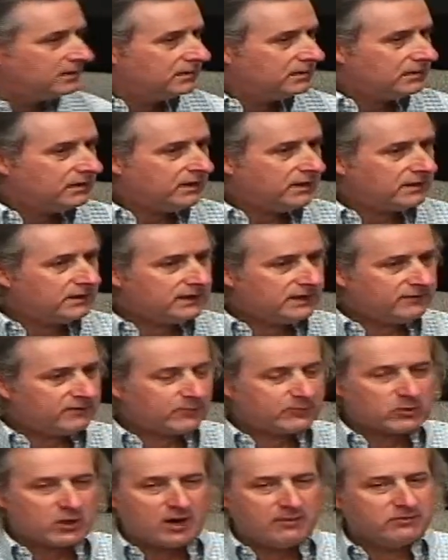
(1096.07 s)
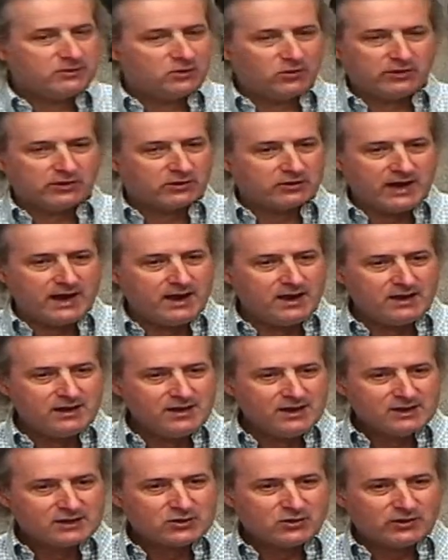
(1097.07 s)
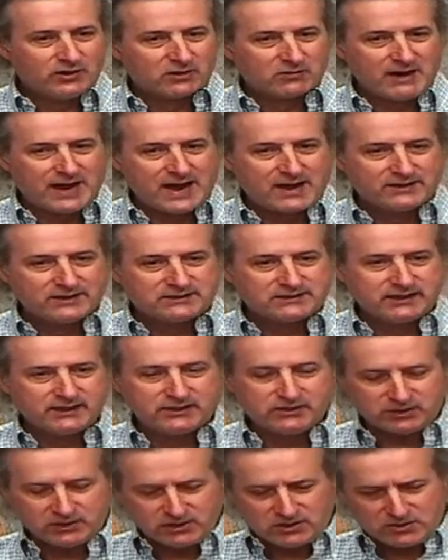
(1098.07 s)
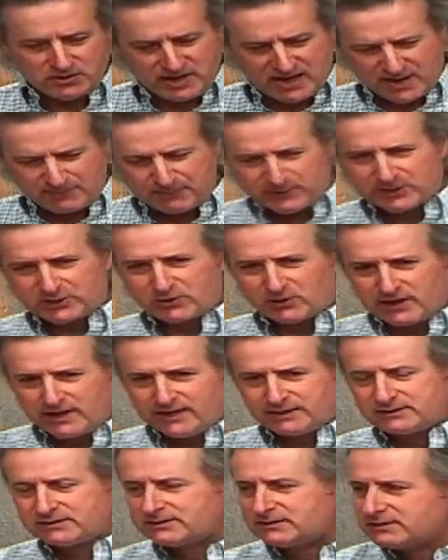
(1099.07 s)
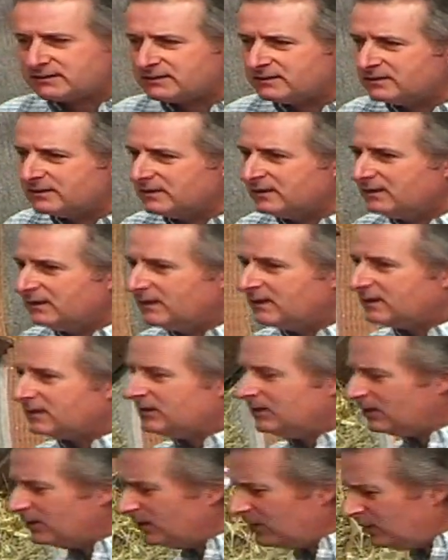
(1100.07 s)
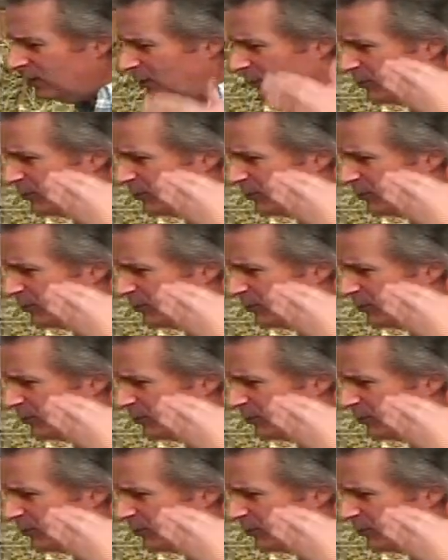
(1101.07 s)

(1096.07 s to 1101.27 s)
He didn't have a problem going around and say, you hypocrites, you